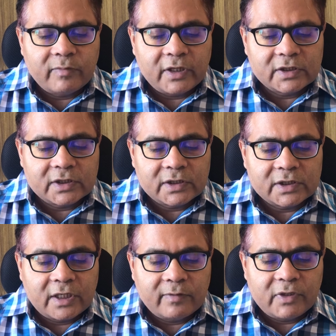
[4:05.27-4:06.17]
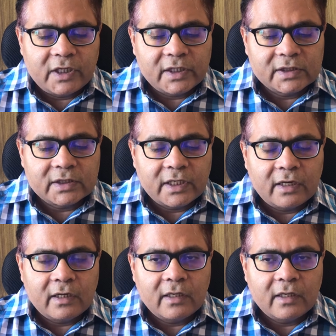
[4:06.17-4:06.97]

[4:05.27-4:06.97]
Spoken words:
master's, and BS, then